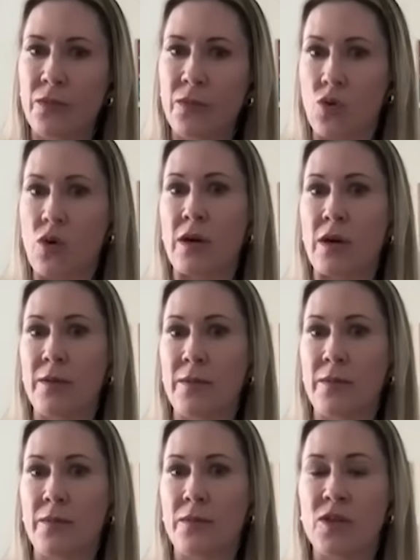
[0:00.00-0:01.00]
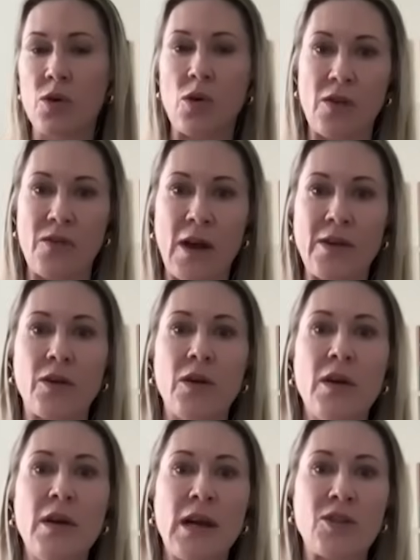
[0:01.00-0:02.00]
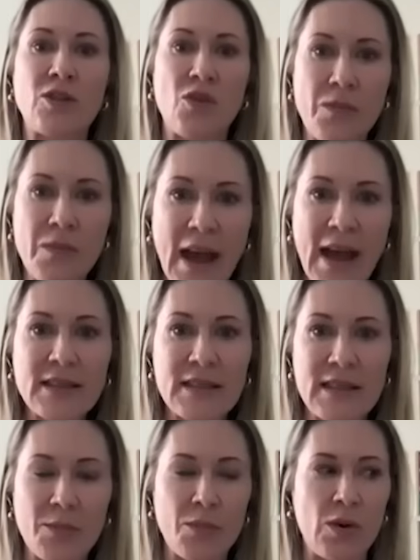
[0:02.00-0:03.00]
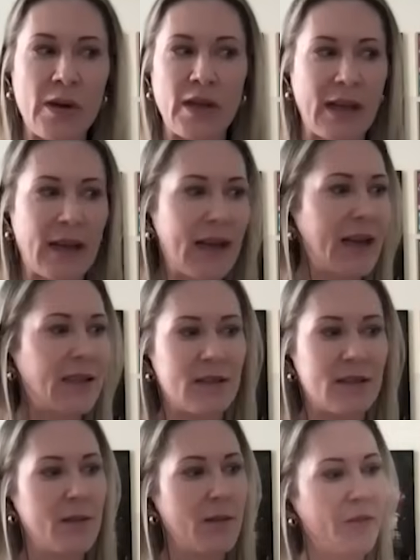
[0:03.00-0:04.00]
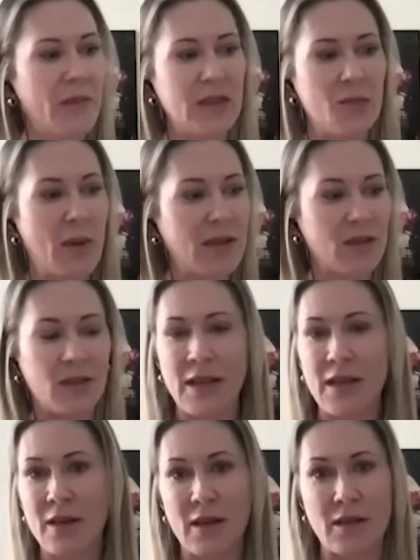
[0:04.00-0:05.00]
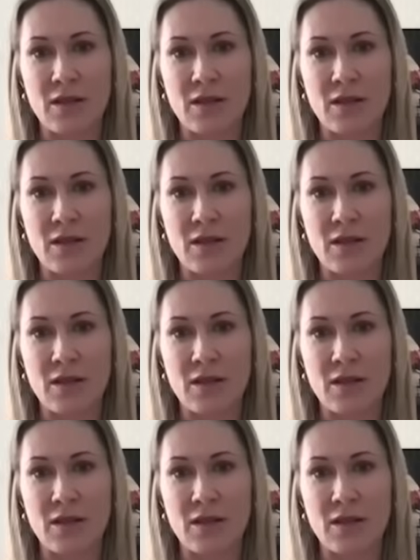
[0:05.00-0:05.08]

org, to org value. And so from that standpoint, like it's basically